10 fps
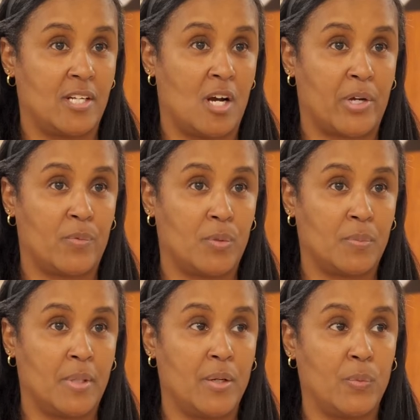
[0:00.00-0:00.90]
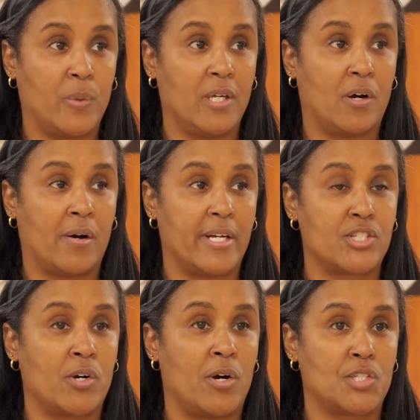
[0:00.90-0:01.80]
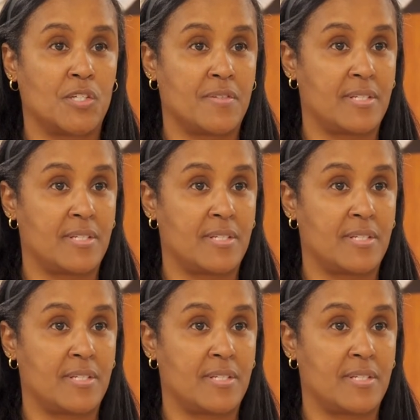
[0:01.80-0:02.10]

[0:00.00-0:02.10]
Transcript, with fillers: the operating room. We are in charge of